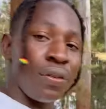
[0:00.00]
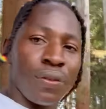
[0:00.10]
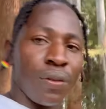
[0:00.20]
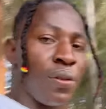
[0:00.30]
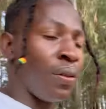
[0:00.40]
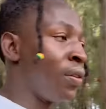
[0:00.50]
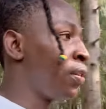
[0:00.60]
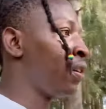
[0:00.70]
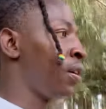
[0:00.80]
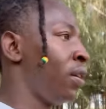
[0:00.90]
You know?
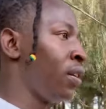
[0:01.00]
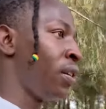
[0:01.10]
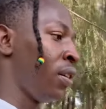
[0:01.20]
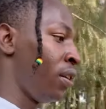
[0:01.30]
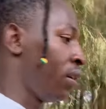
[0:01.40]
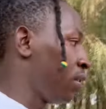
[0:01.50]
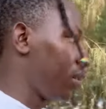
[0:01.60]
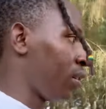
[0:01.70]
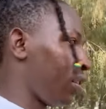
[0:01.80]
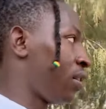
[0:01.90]

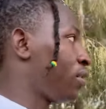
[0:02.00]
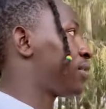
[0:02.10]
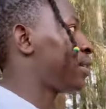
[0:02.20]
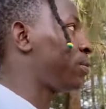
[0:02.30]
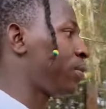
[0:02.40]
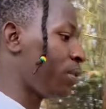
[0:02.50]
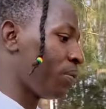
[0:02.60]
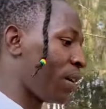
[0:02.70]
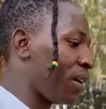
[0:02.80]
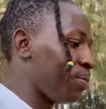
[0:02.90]
Yeah, it's a dream
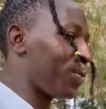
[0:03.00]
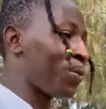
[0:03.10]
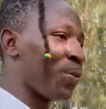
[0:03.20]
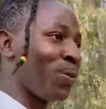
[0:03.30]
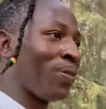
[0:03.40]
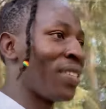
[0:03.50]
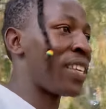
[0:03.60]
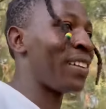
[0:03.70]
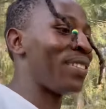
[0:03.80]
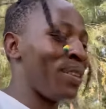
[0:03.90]
come true. It's
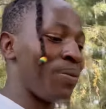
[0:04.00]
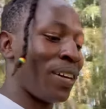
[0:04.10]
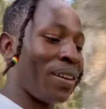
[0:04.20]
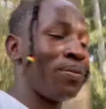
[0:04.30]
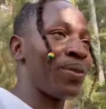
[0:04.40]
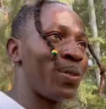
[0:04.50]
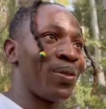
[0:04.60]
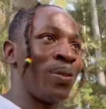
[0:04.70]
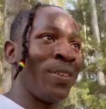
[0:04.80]
a dream come true.